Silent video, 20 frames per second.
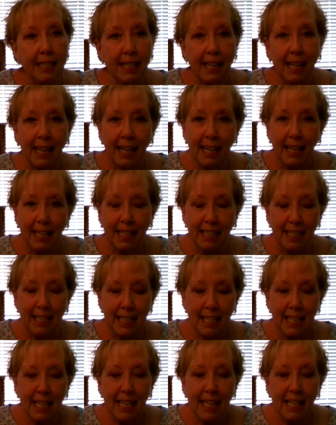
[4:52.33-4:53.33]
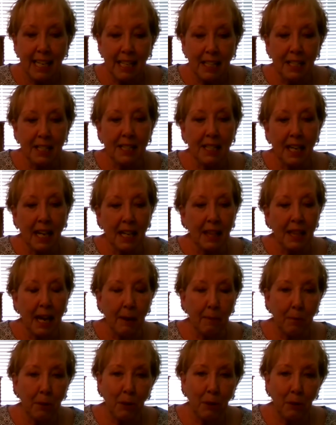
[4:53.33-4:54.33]
And inside
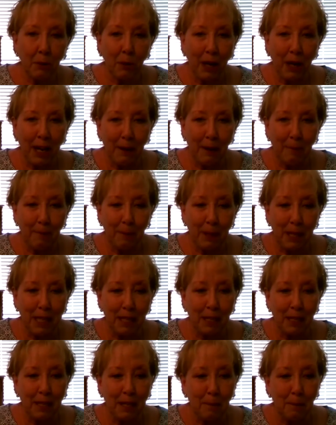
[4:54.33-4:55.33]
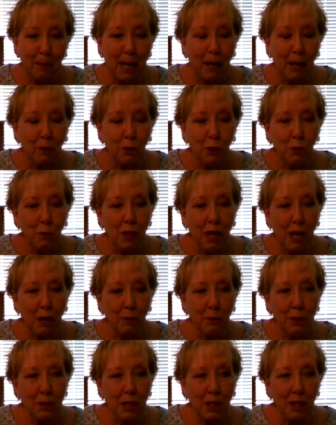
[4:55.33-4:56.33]
that program, in about
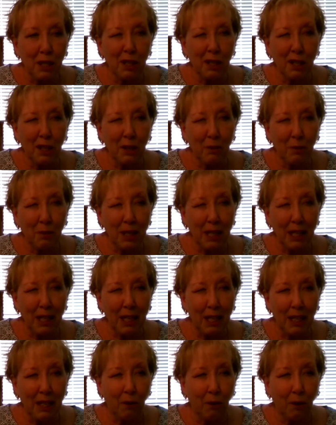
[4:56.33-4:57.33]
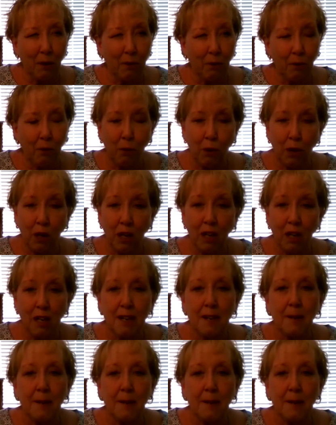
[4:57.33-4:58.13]
2003 or 4,